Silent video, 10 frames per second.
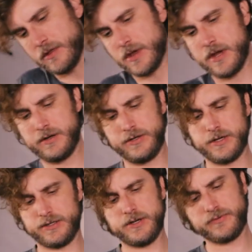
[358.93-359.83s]
that
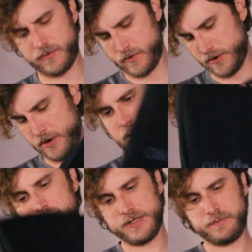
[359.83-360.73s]
does it for
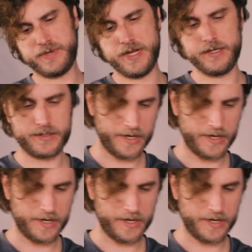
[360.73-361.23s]
this piece